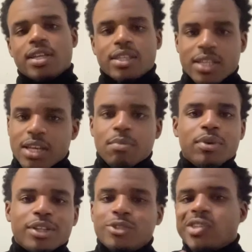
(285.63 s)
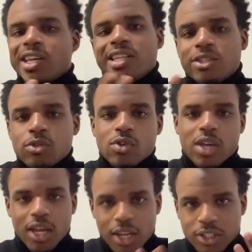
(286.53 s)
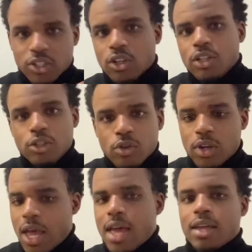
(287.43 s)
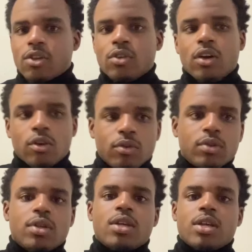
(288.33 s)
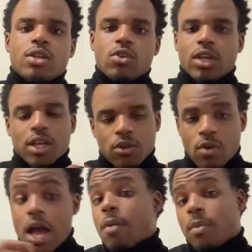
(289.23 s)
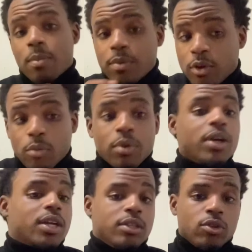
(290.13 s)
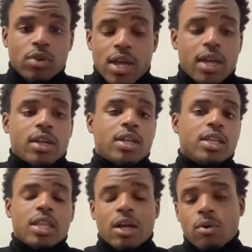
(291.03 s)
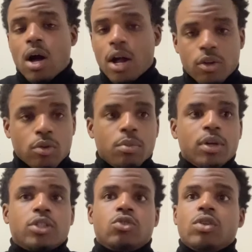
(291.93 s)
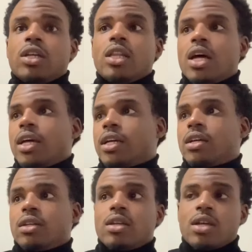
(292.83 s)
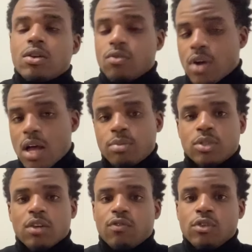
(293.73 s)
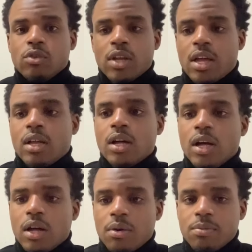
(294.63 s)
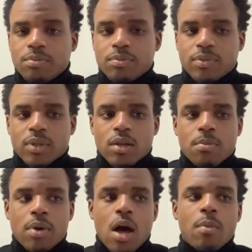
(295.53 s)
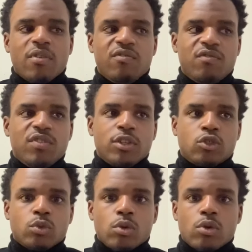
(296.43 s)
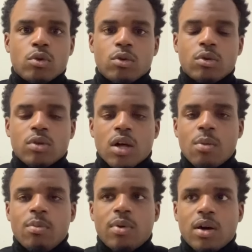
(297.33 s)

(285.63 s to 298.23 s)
the ebooks, you can't necessarily do that, you know. You can grab a notebook and do that. And then like with audiobooks, you can like grab stuff and do that. But I'm a visual and